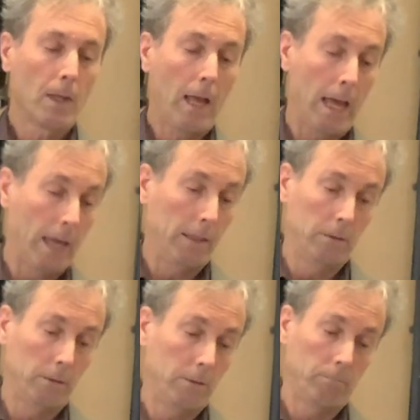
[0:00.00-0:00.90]

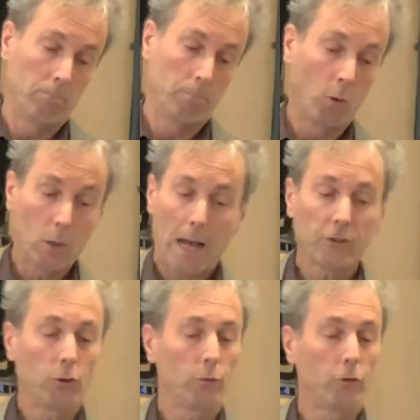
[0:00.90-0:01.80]
and
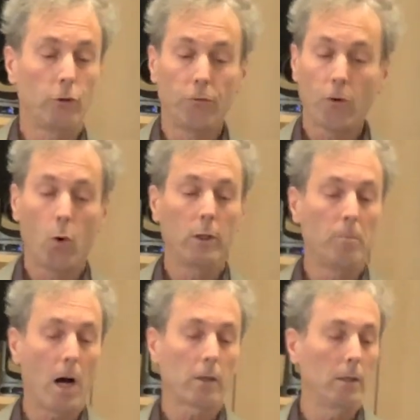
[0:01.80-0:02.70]
Boccaccio to Defoe and
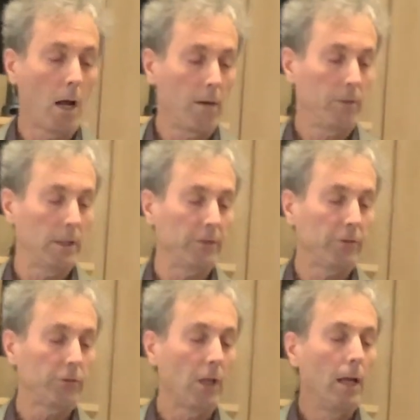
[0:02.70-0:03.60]
modern
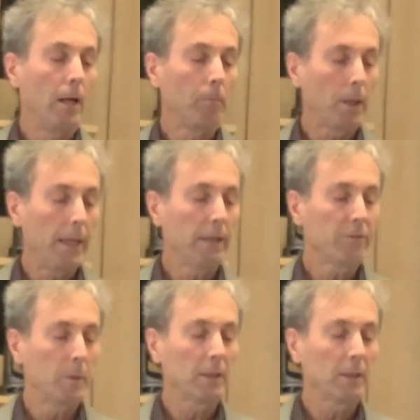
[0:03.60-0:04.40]
novelists, plague has been